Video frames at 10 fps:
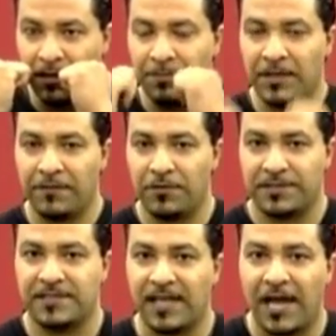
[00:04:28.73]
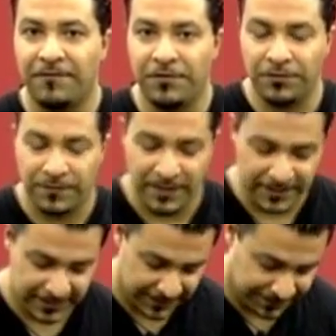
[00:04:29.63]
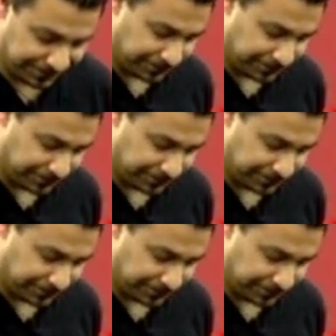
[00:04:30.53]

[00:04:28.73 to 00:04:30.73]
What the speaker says: Let me give you a side view of this.